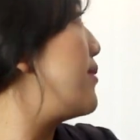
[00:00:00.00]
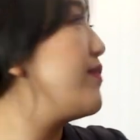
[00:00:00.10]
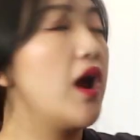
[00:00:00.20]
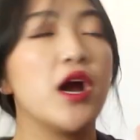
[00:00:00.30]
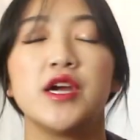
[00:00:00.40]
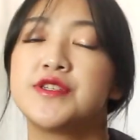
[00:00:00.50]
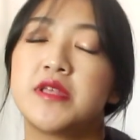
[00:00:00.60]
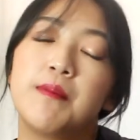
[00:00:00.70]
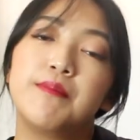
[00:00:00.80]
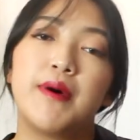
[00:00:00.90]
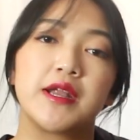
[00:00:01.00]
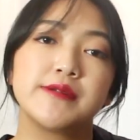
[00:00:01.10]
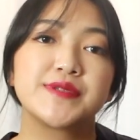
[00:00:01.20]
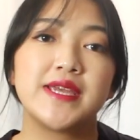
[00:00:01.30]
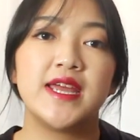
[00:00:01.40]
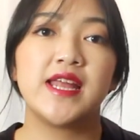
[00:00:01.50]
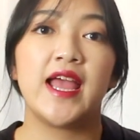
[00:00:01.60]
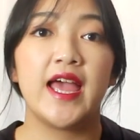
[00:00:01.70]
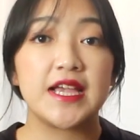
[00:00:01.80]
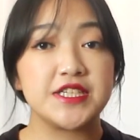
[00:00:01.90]
up are some bottoms, and
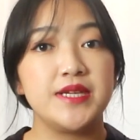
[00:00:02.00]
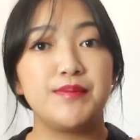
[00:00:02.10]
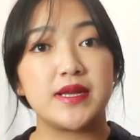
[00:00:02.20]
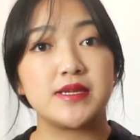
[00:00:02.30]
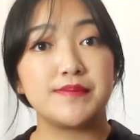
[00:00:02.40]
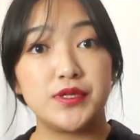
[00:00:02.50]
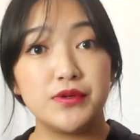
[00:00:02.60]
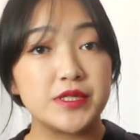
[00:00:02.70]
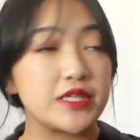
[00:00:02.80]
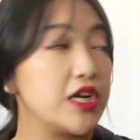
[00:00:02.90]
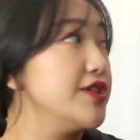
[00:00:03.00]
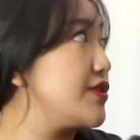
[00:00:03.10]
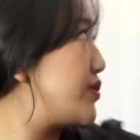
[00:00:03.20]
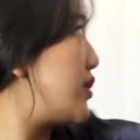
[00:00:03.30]
I actually picked up two skirts.